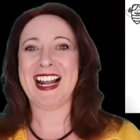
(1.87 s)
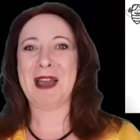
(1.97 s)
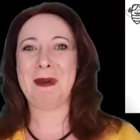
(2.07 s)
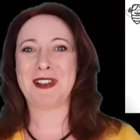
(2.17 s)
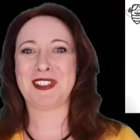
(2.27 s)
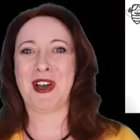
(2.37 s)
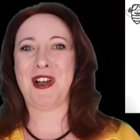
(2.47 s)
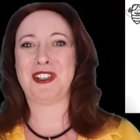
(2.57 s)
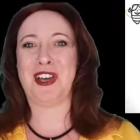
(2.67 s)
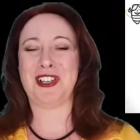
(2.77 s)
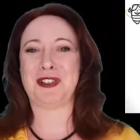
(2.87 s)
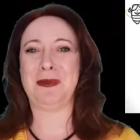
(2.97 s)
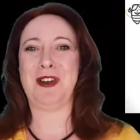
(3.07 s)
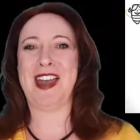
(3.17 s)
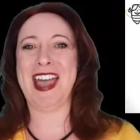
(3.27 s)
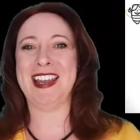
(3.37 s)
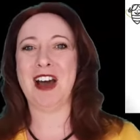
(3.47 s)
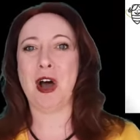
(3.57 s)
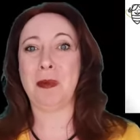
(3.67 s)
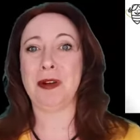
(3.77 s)
Claire Boscq, customer
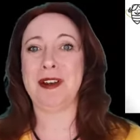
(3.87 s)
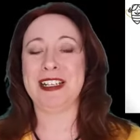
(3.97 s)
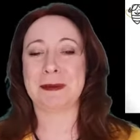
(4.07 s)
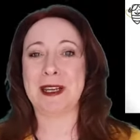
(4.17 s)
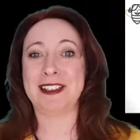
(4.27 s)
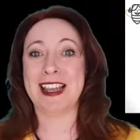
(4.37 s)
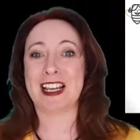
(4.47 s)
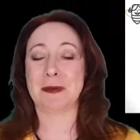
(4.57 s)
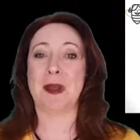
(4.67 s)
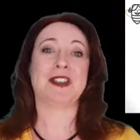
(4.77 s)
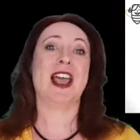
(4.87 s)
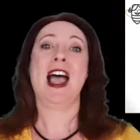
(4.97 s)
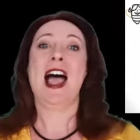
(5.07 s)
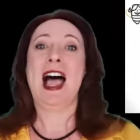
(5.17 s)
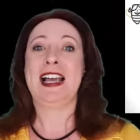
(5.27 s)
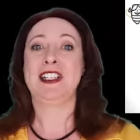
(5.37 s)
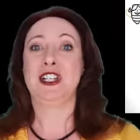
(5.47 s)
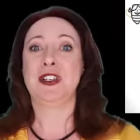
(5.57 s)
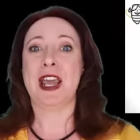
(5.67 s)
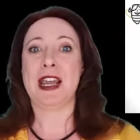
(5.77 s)
and employee experience expert and
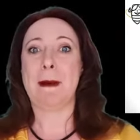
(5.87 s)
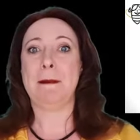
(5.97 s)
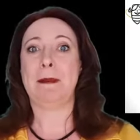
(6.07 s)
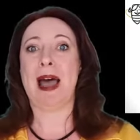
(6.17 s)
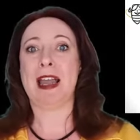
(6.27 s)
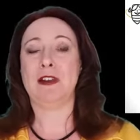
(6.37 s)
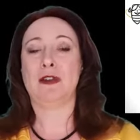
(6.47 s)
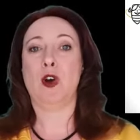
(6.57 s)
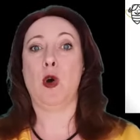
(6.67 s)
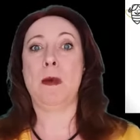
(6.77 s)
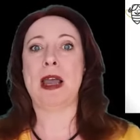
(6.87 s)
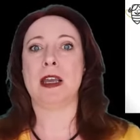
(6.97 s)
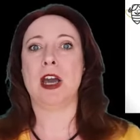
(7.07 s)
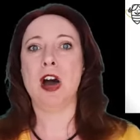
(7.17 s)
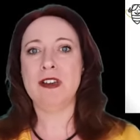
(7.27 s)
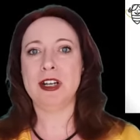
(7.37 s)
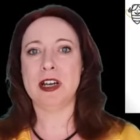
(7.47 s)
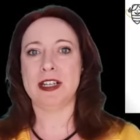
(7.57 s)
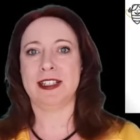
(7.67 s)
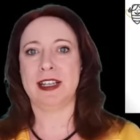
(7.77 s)
today I'm back for my
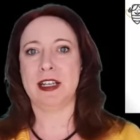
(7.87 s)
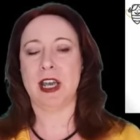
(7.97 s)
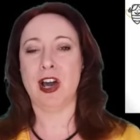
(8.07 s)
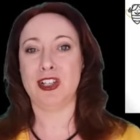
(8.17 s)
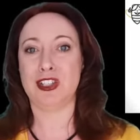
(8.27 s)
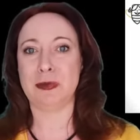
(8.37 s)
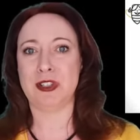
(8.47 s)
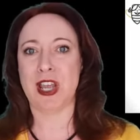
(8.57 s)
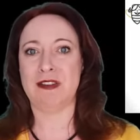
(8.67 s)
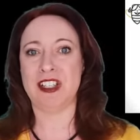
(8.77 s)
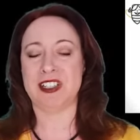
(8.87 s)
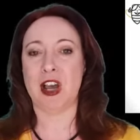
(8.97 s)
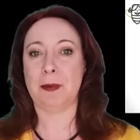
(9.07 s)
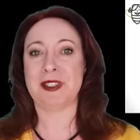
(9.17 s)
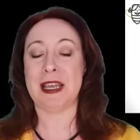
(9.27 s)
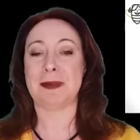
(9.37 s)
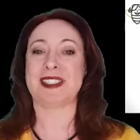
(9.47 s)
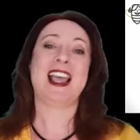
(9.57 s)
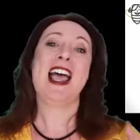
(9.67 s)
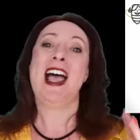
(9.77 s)
COVID-19 customer service top
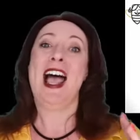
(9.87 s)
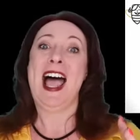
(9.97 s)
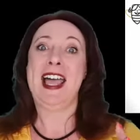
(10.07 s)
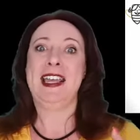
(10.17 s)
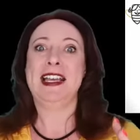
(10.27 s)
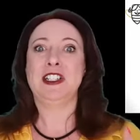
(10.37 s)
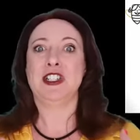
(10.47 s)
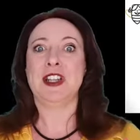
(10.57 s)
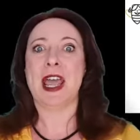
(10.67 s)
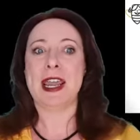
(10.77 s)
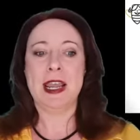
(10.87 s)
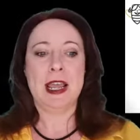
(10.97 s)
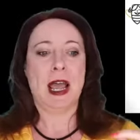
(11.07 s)
tips uh, and today